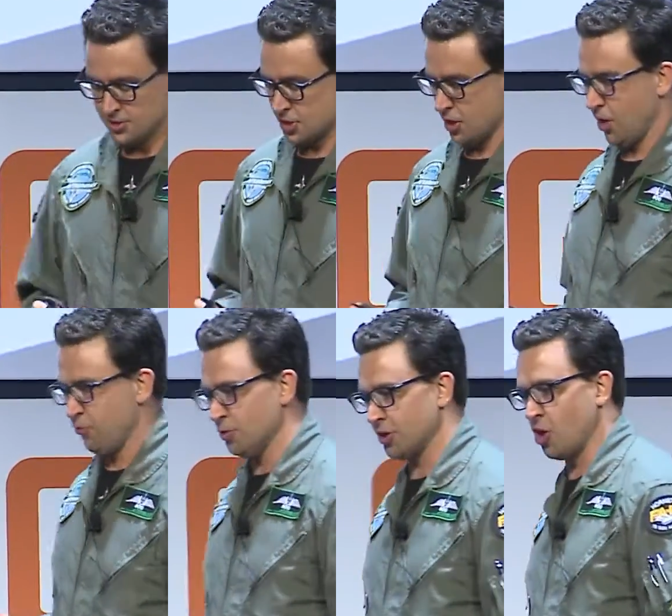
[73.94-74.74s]
So I've
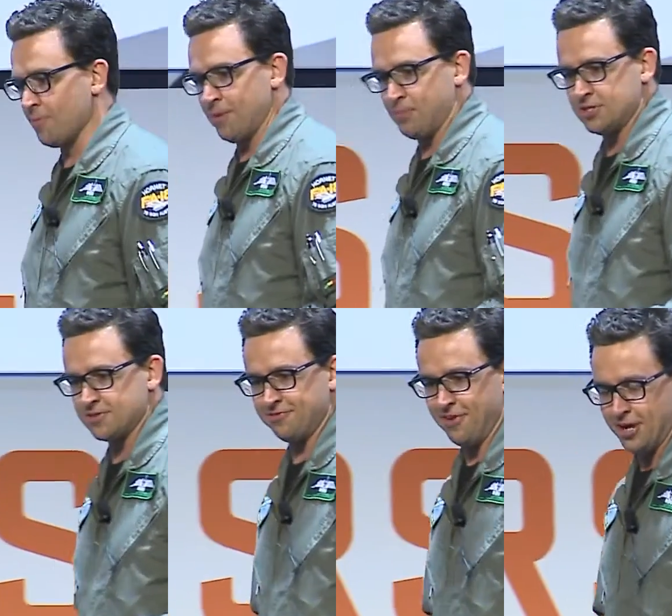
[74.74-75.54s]
worn the combat boots
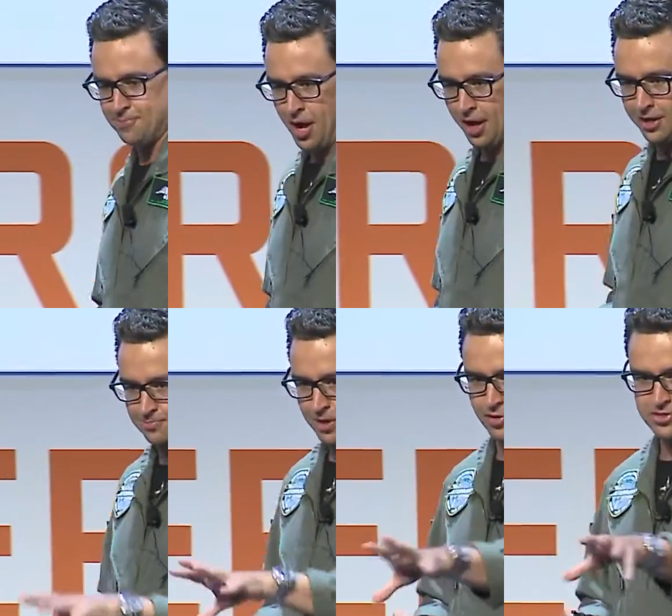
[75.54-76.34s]
of a fighter
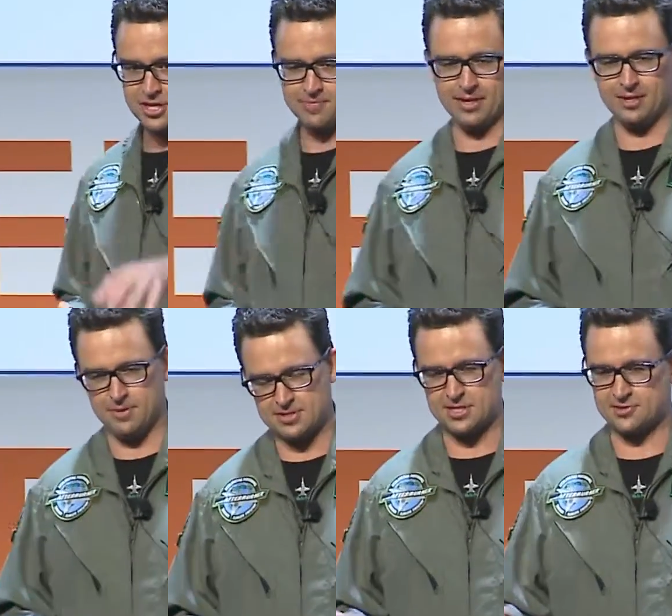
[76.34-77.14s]
pilot, but I've also been in
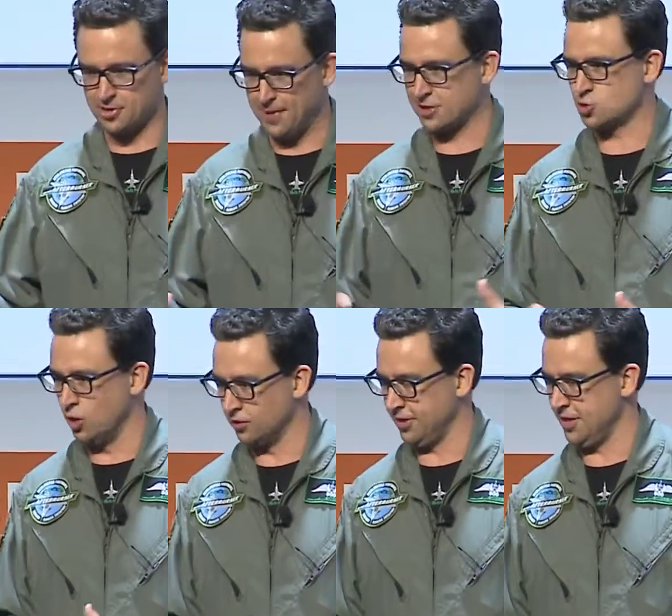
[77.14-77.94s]
business for about
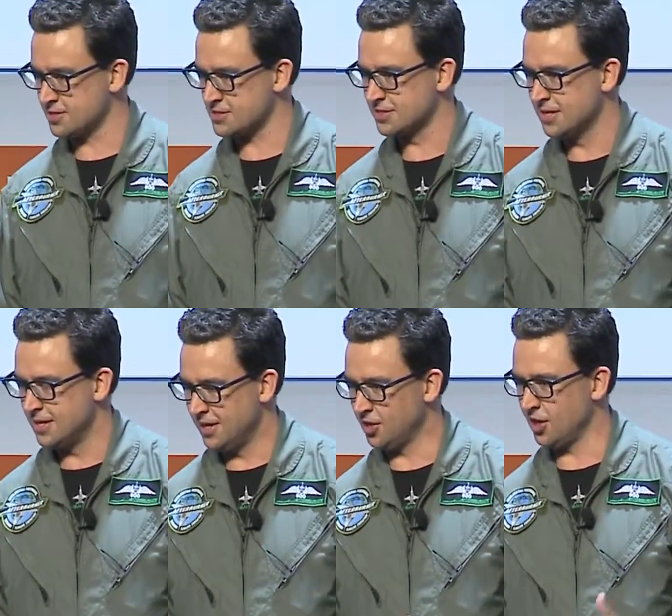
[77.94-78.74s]
12 years,
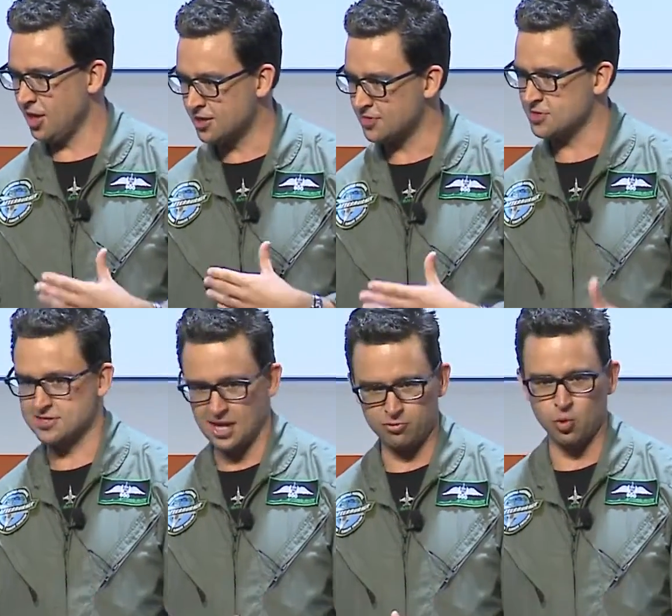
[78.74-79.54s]
and I know that this
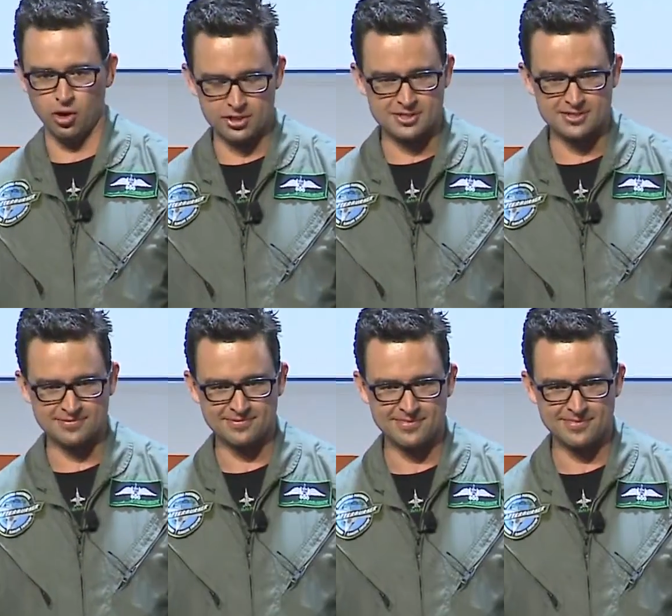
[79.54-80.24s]
stuff works.